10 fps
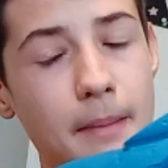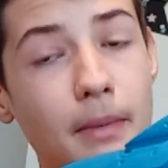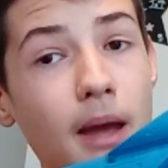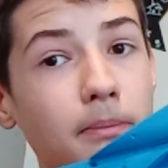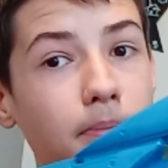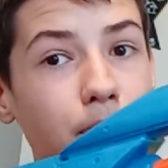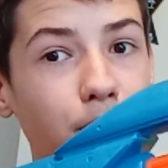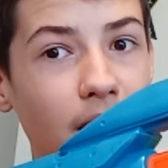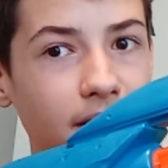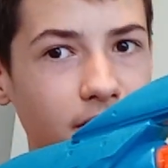My
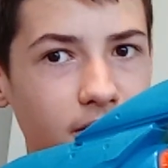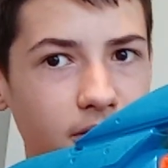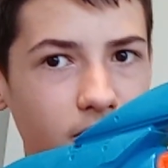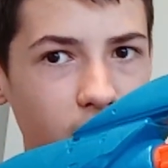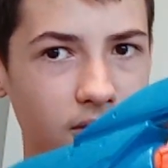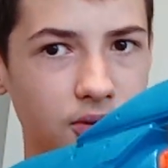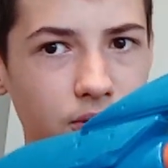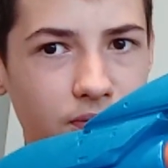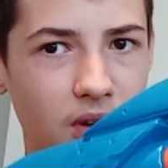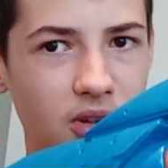brother loves
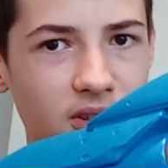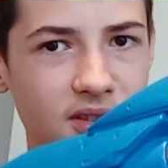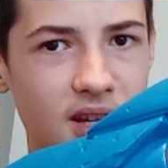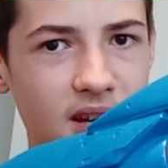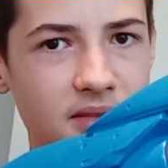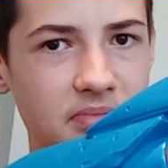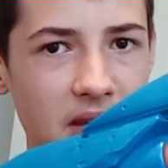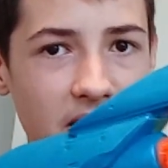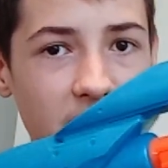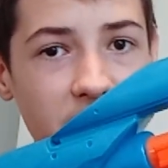to fire this gun,
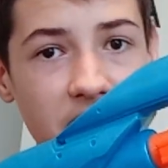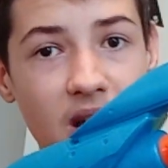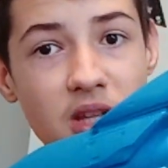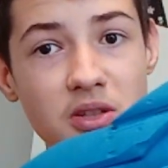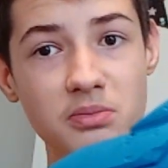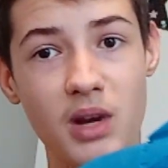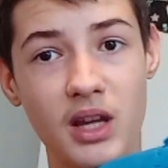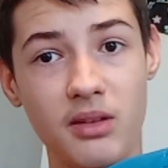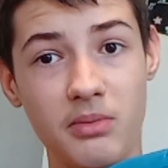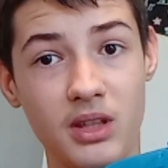and I don't
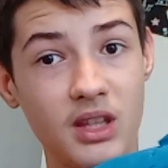mind it.